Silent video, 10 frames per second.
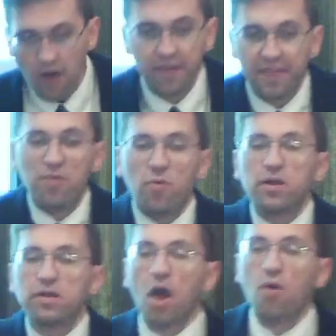that they
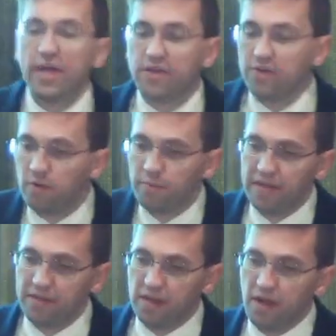weren't going to
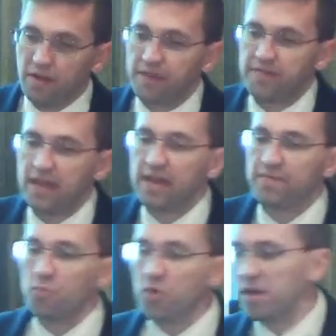obey the law, or that they
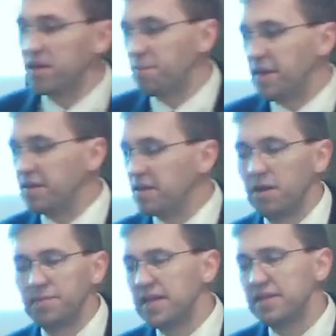never would obey the
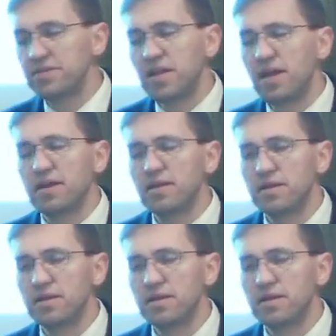law. But that's not